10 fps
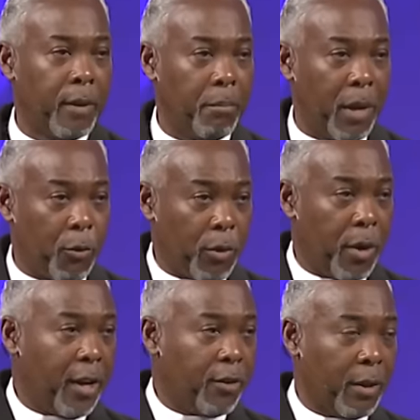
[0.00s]
but
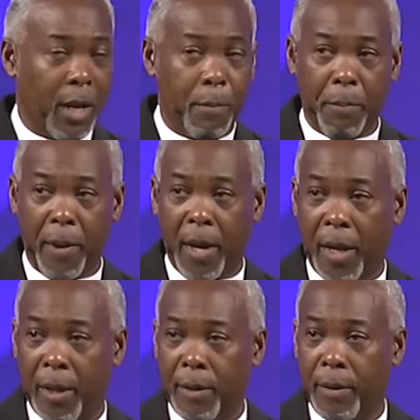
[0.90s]
regret is a deeper pain.
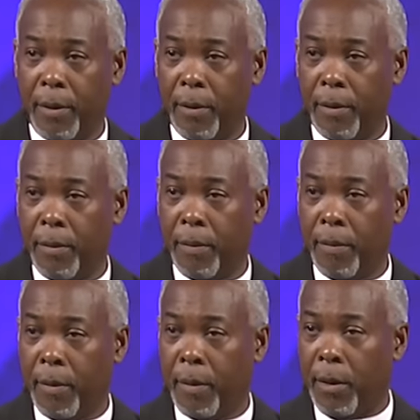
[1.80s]

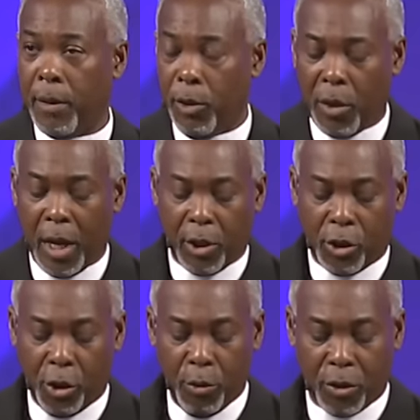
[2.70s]
You get to
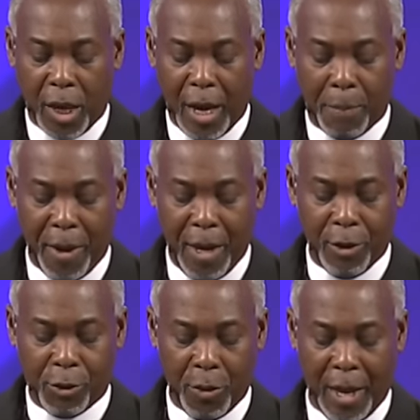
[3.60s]
choose the kind of pain
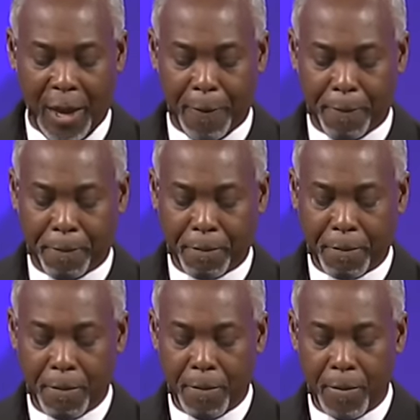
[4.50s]
that you have.
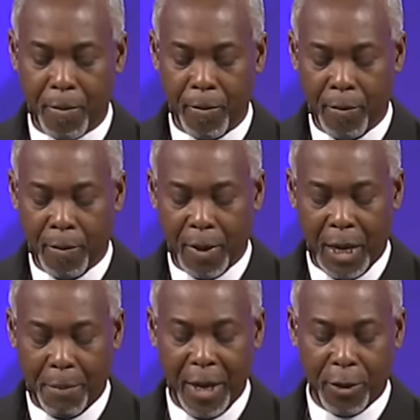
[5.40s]
And
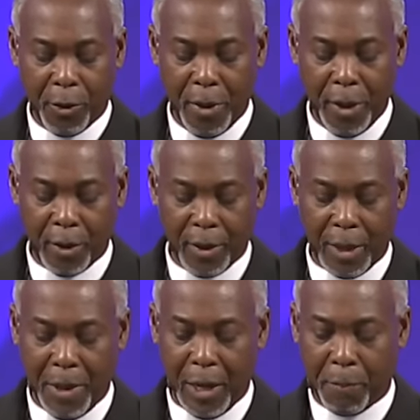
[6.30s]
a major reason that
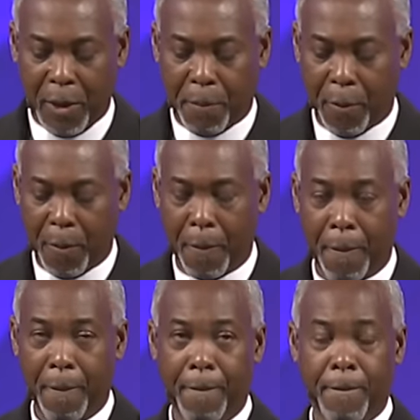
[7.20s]
many people
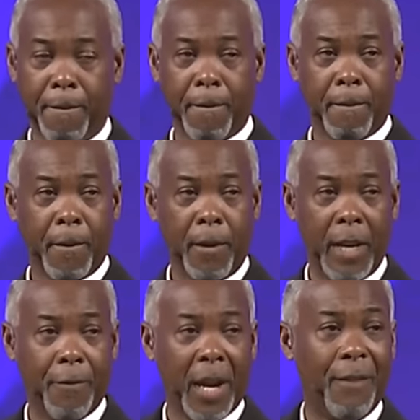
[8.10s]

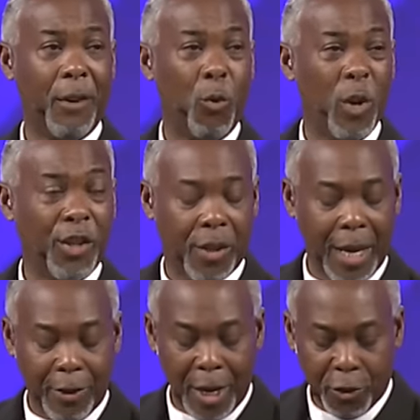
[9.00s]
never ever reach their
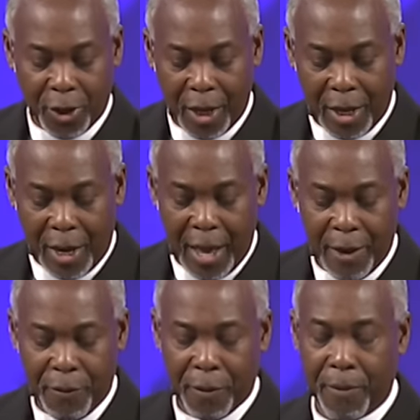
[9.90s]
destiny in
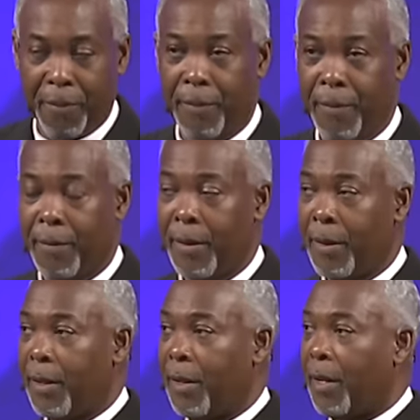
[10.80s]
life
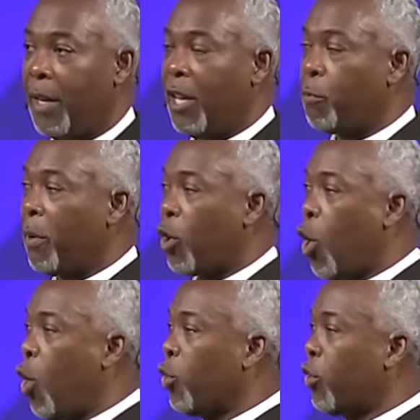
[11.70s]
is
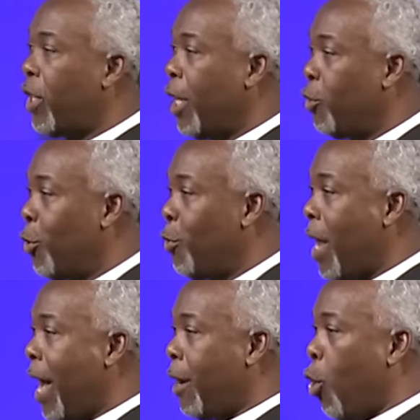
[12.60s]
because they do
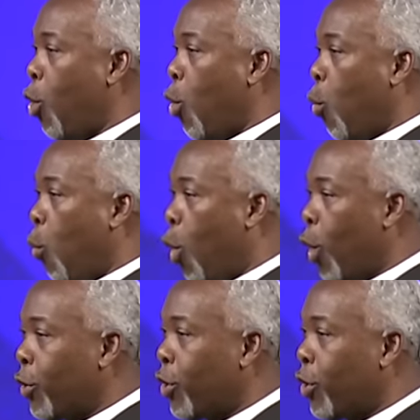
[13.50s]
not want